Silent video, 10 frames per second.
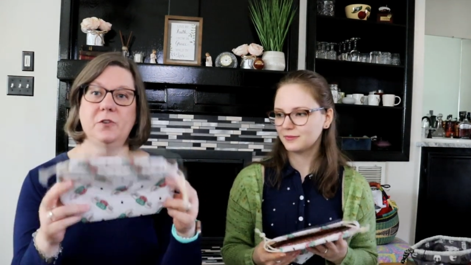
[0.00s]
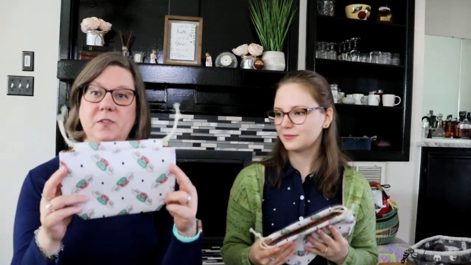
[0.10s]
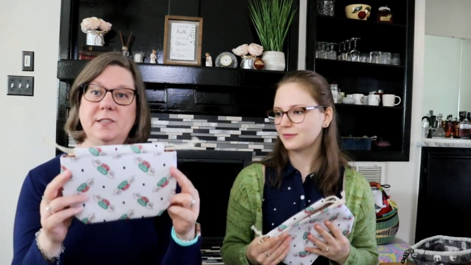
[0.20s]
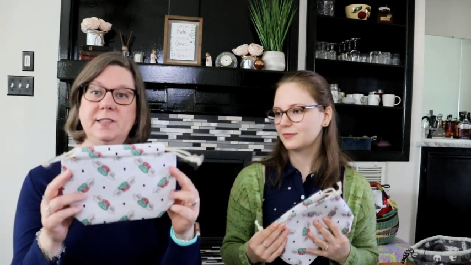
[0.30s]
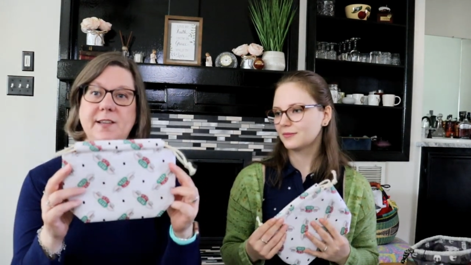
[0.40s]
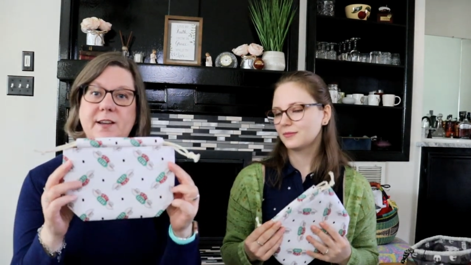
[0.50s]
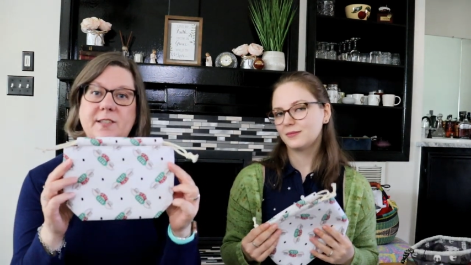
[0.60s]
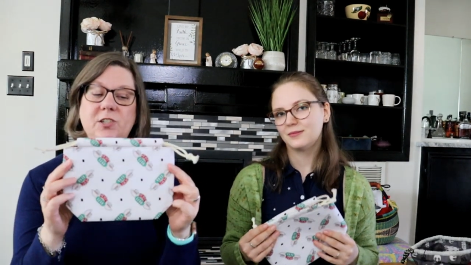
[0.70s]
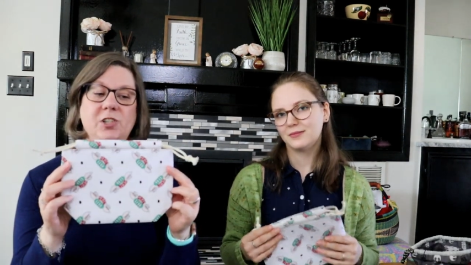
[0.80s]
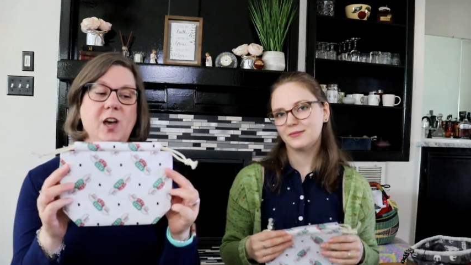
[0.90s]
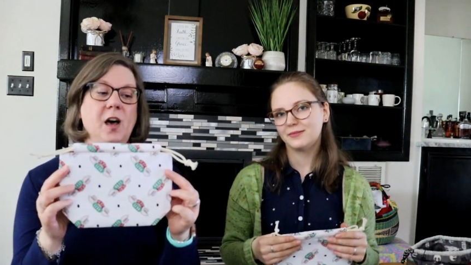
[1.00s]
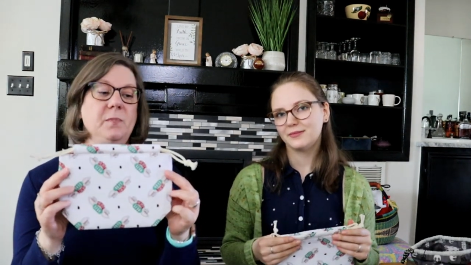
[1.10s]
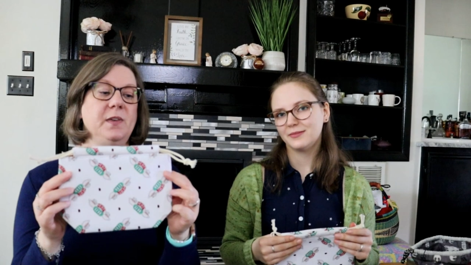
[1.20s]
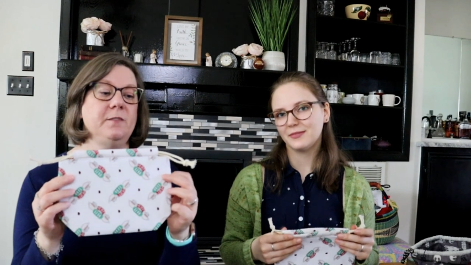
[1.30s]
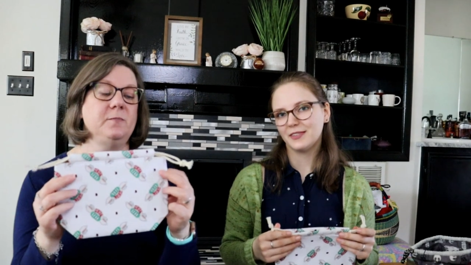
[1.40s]
Speaker 1: go visit Dennis's shop,
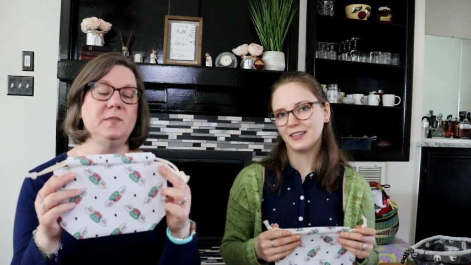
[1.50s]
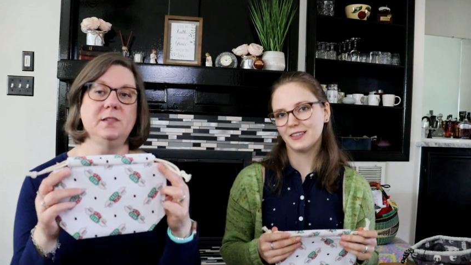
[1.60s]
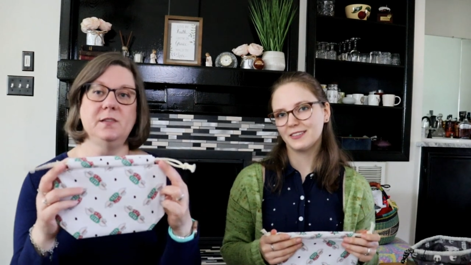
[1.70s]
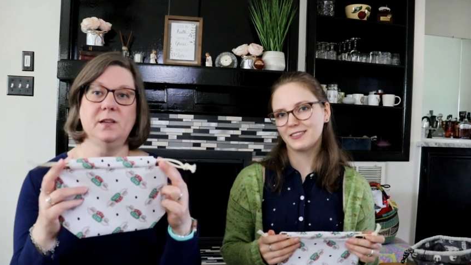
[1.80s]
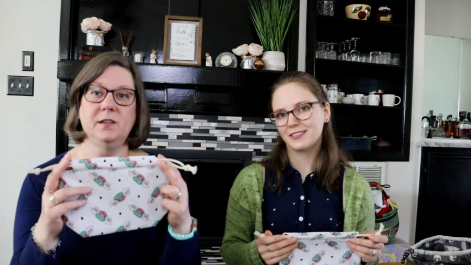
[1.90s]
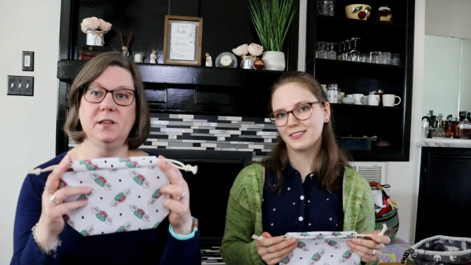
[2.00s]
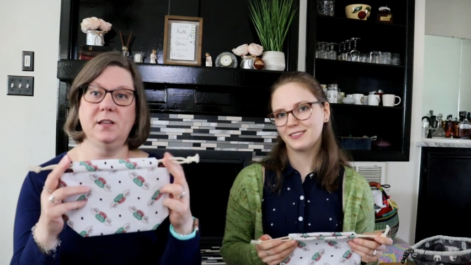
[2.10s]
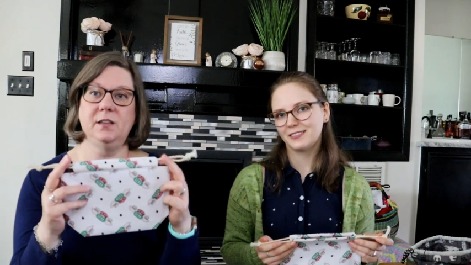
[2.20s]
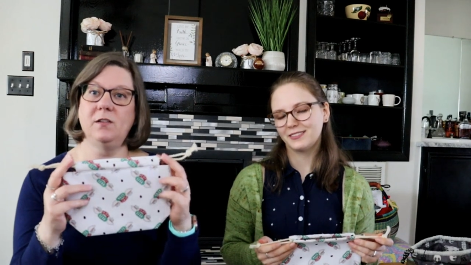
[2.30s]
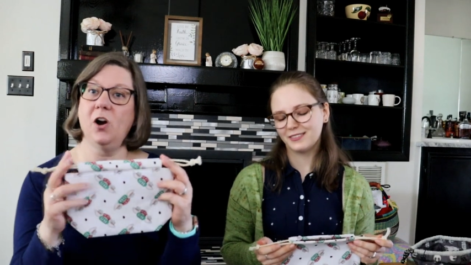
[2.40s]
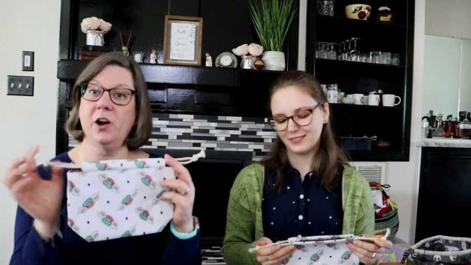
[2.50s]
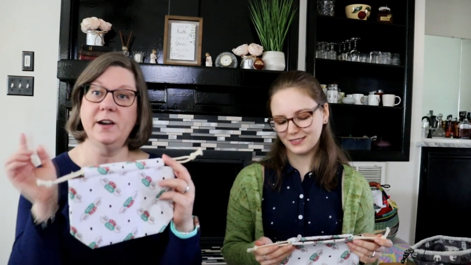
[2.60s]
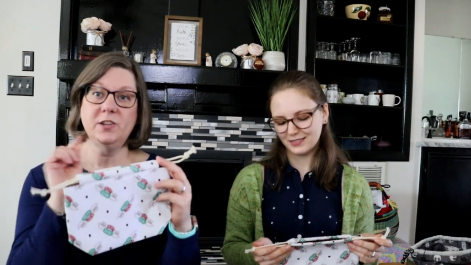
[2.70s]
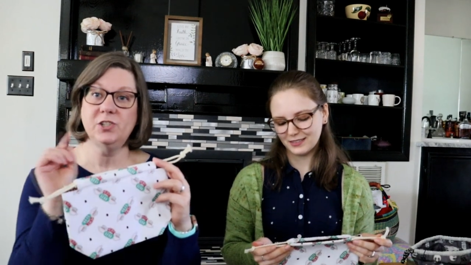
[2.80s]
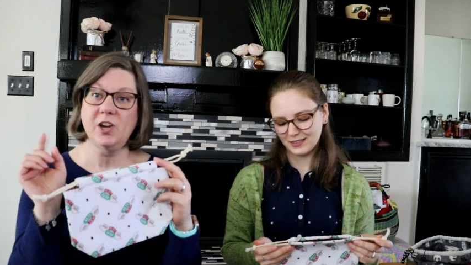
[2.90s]
give him yes. some, heart
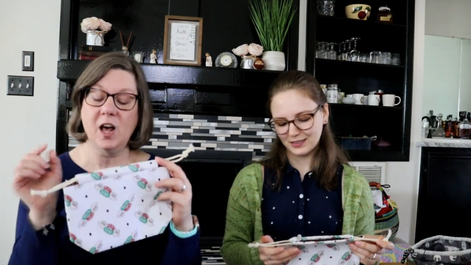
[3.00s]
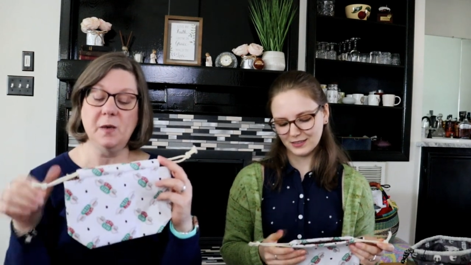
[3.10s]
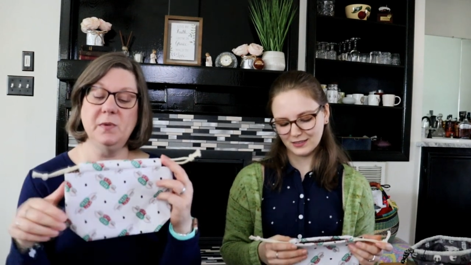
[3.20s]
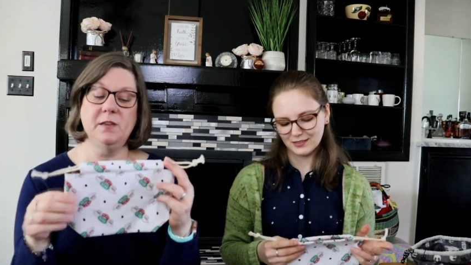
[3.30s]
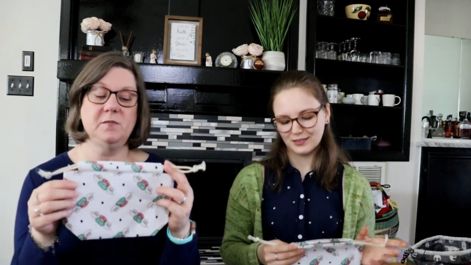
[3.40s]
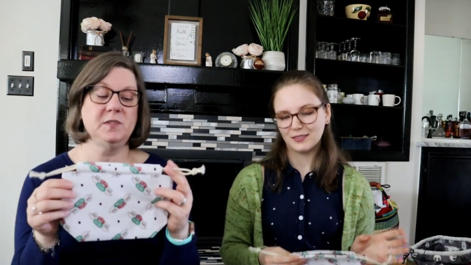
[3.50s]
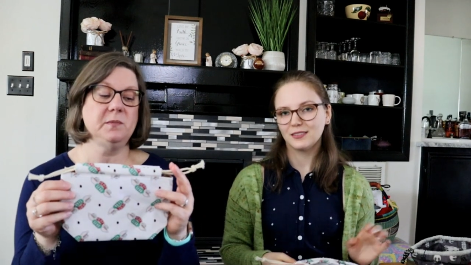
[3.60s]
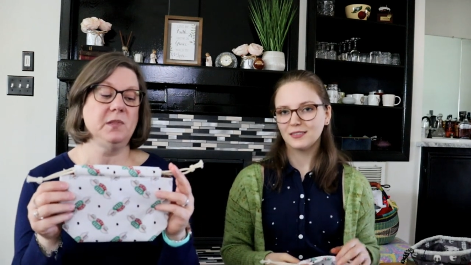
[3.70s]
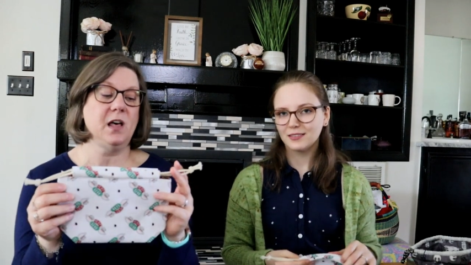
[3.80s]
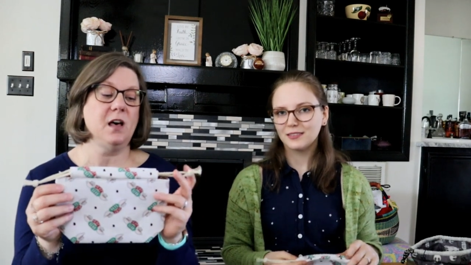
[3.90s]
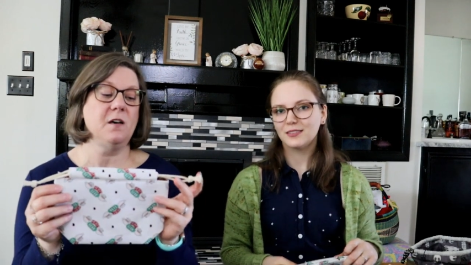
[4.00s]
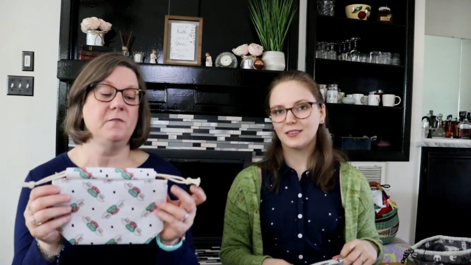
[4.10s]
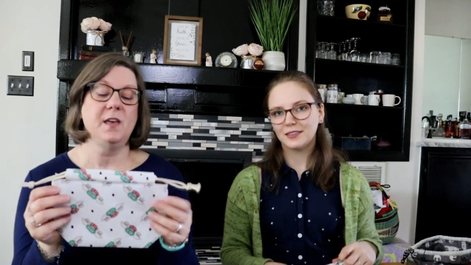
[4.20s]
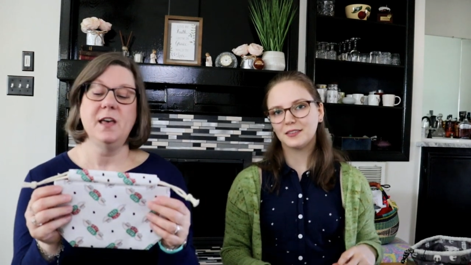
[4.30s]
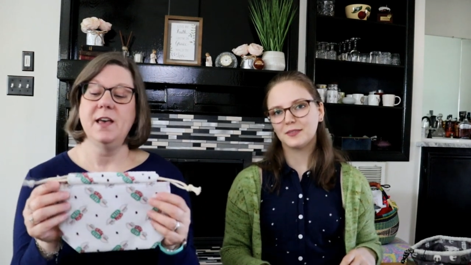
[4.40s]
his shop, give him some love,
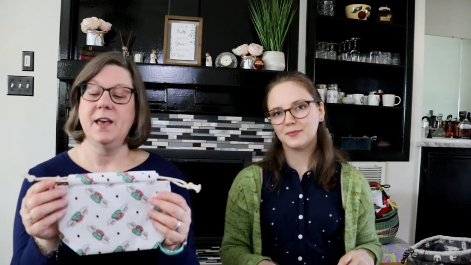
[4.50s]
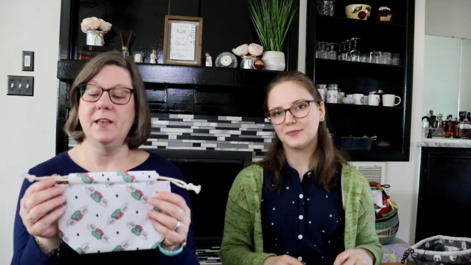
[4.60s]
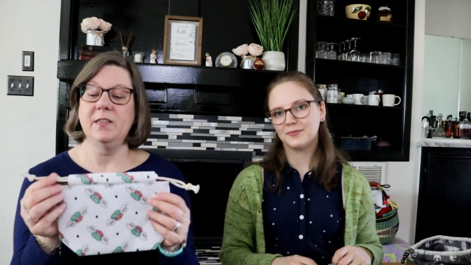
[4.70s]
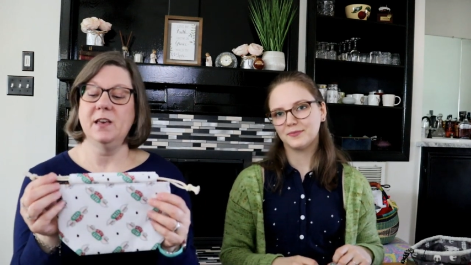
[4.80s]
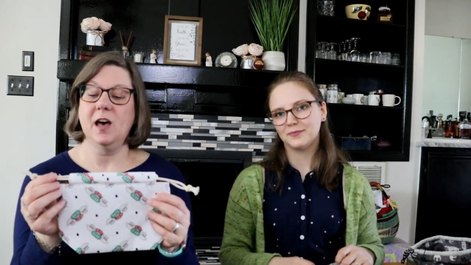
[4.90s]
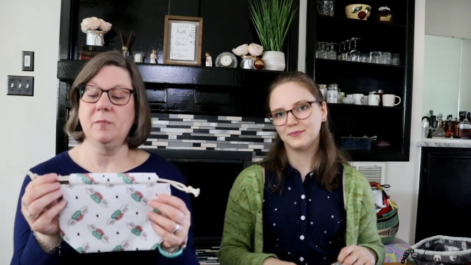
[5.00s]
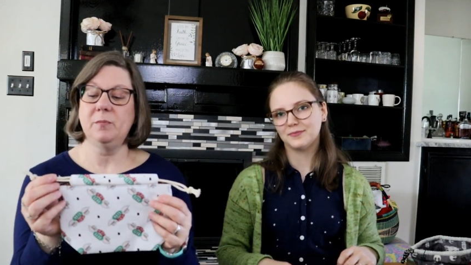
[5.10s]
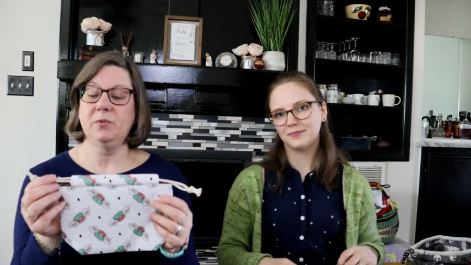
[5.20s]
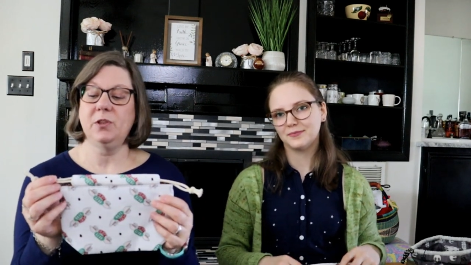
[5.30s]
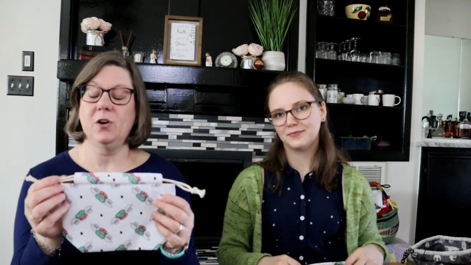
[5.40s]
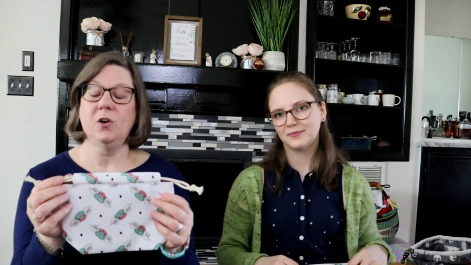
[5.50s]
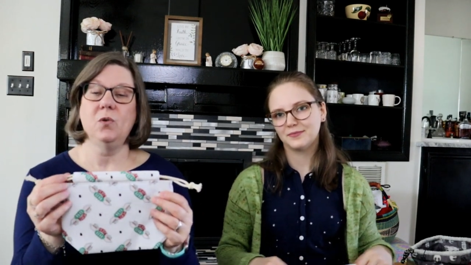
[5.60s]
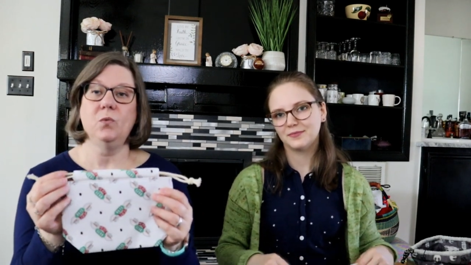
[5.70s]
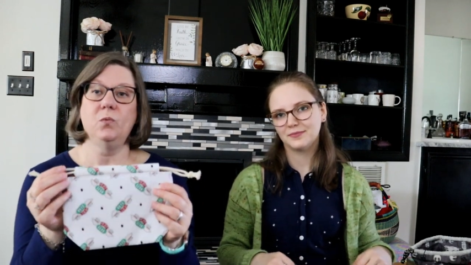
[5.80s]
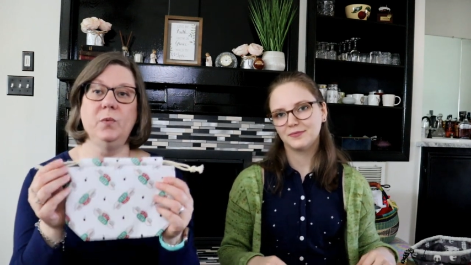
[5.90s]
and then comment mm -hmm. below
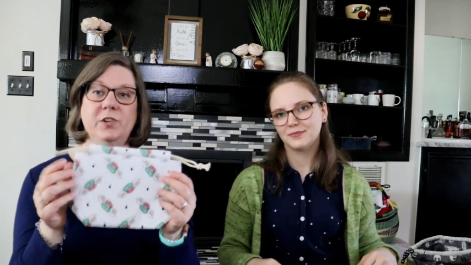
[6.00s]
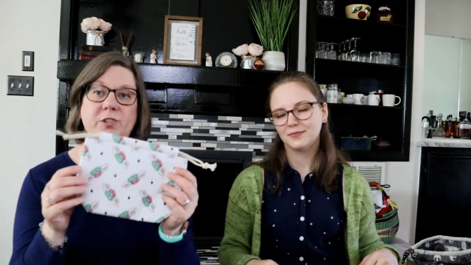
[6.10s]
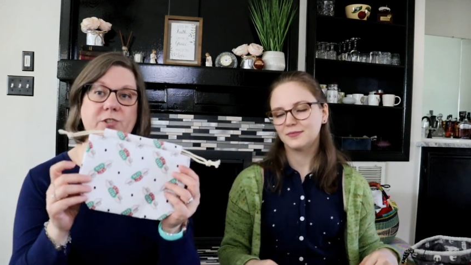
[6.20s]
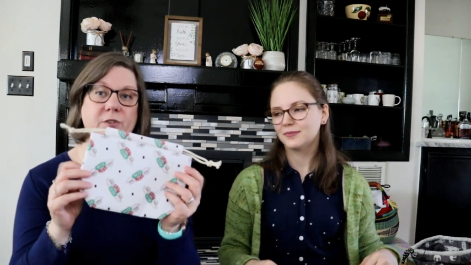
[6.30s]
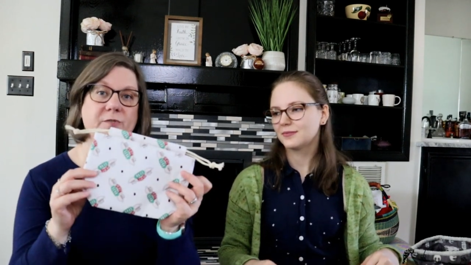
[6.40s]
which is